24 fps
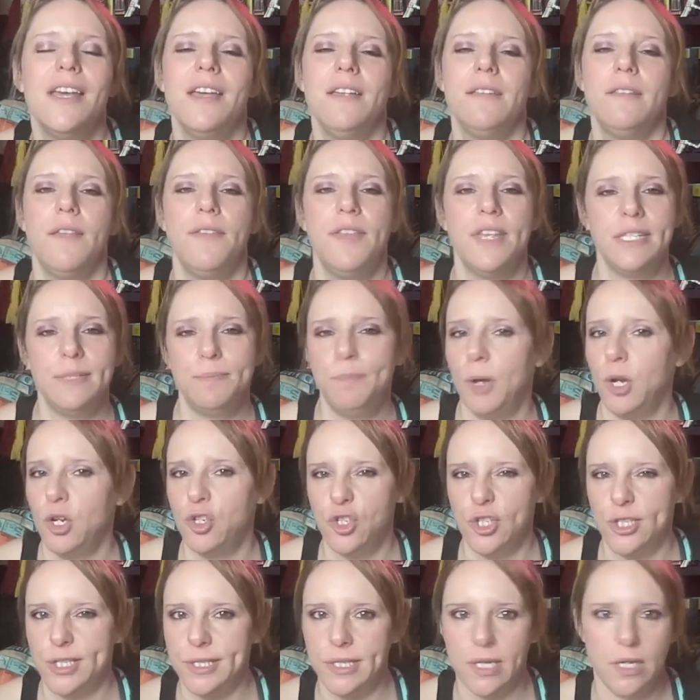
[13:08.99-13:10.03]
that this book
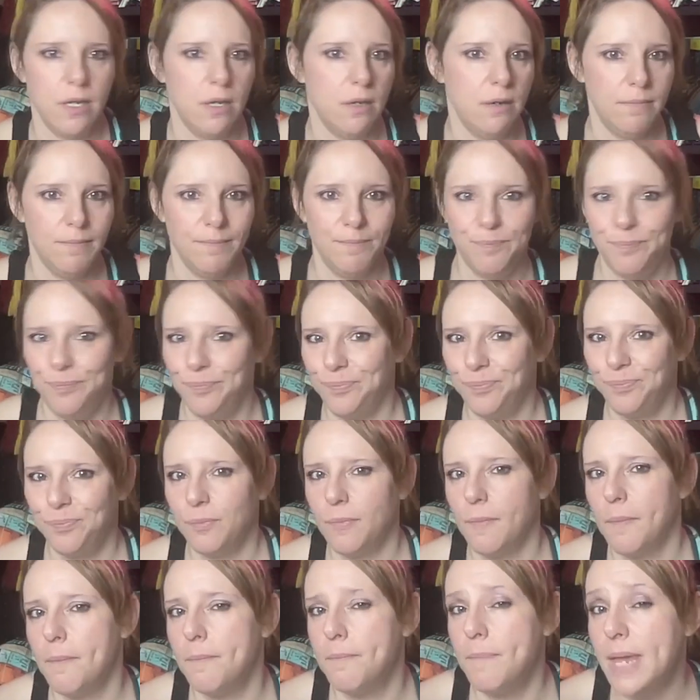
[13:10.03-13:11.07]
just didn't
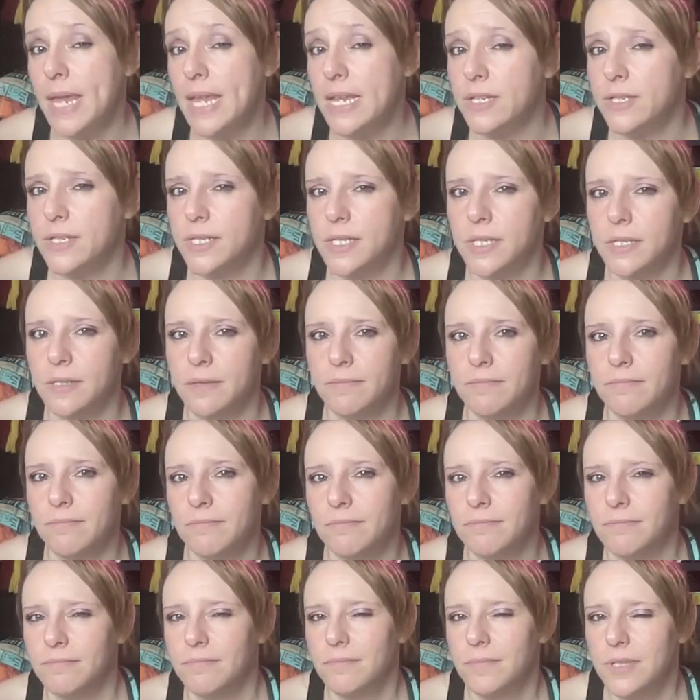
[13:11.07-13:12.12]
meet
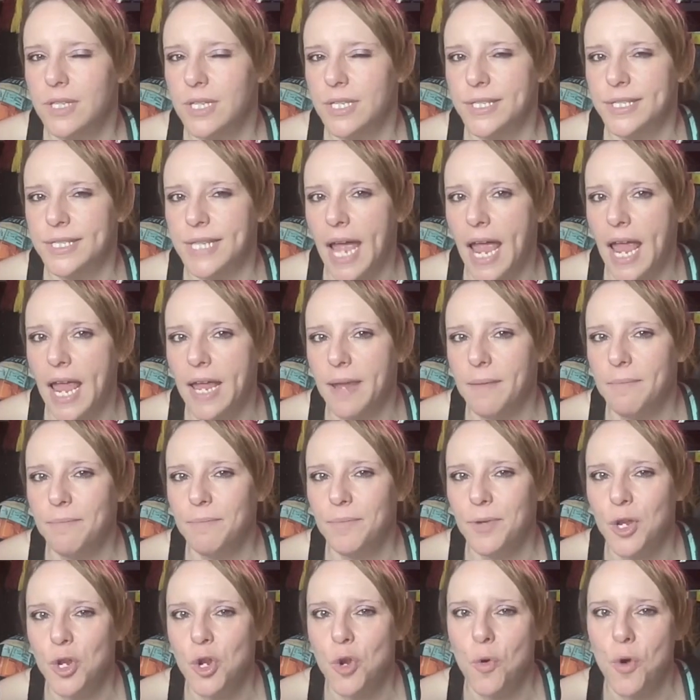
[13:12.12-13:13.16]
the same.
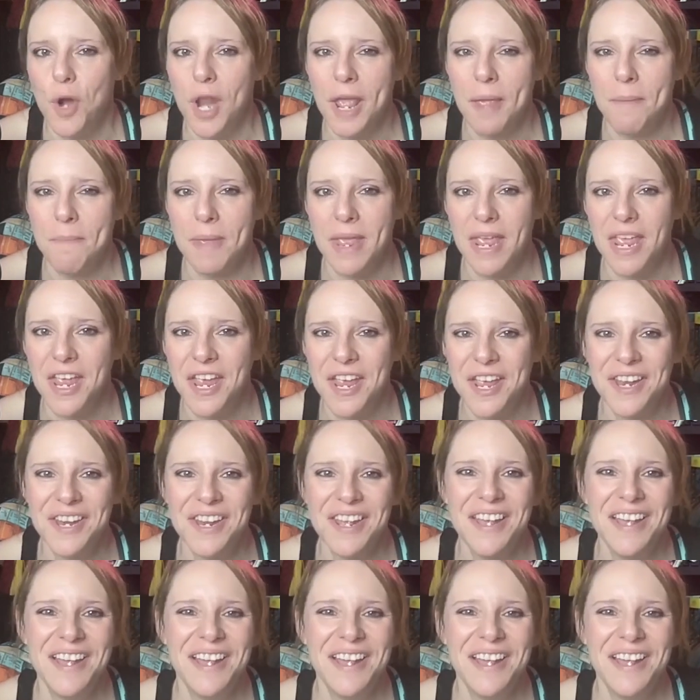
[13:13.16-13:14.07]
You know what I mean?